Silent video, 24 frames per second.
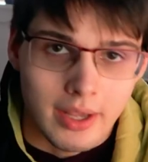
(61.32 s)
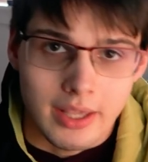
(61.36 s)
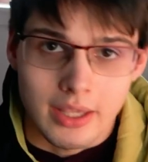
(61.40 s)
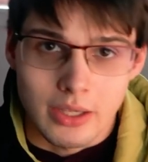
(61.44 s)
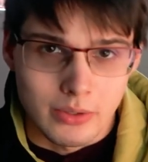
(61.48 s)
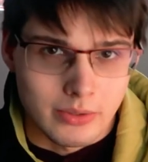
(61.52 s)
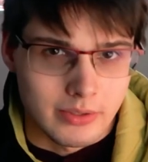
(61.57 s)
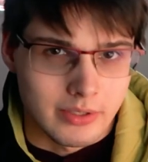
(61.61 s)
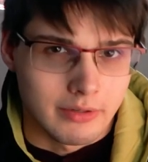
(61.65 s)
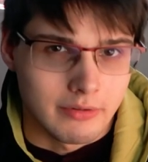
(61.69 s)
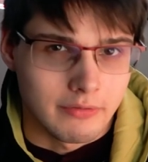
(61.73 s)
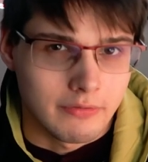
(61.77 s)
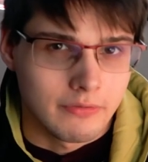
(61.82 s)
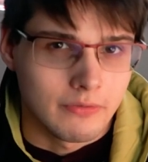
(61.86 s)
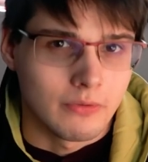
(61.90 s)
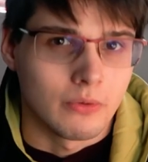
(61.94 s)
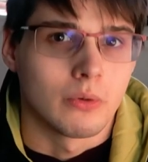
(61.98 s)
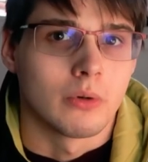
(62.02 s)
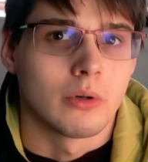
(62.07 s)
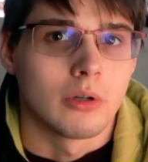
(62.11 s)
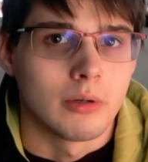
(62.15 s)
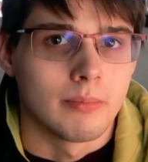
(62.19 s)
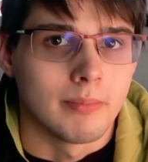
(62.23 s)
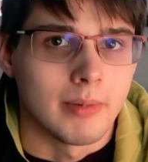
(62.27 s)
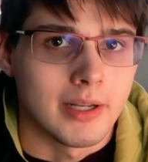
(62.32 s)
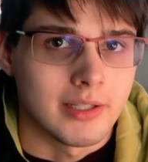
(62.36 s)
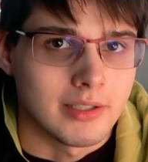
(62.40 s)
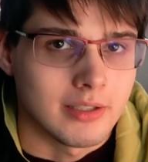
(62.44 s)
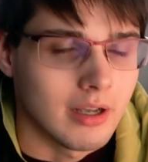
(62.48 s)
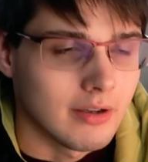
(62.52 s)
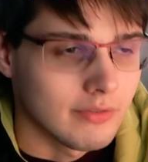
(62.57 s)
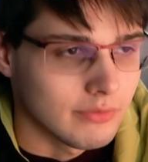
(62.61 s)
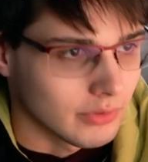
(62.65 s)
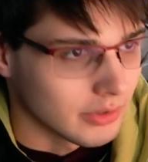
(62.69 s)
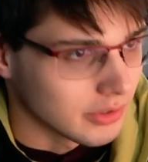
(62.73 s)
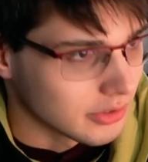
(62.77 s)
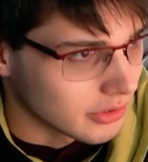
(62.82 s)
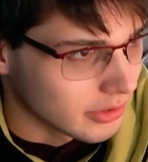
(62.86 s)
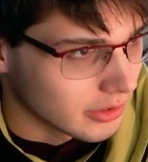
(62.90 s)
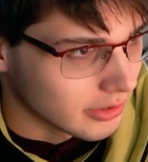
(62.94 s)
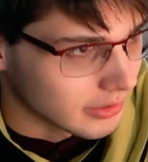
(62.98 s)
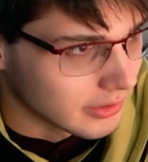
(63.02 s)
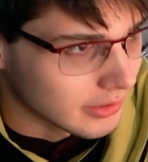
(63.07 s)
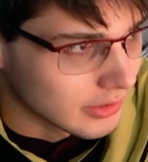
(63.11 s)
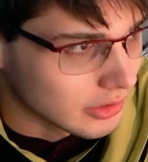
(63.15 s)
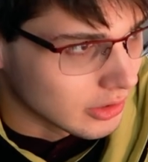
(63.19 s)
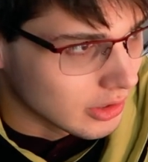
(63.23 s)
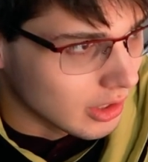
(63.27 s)
I use it for my software
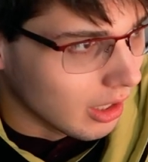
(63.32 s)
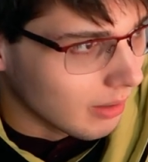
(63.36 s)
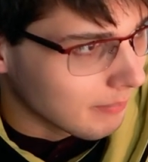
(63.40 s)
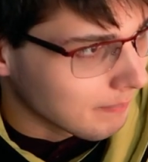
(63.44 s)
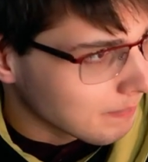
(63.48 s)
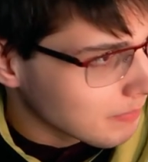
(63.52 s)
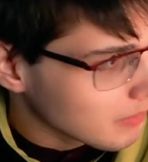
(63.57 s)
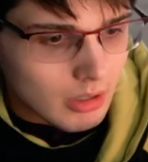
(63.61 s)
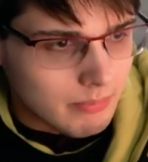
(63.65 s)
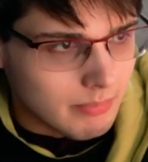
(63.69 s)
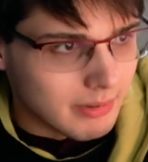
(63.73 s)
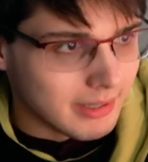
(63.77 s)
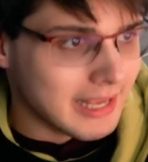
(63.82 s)
engineering job.